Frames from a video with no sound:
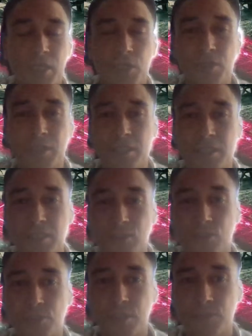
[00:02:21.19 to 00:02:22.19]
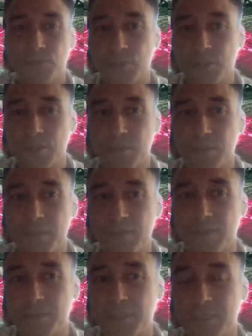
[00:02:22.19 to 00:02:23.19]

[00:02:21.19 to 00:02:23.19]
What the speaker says: You can search for something very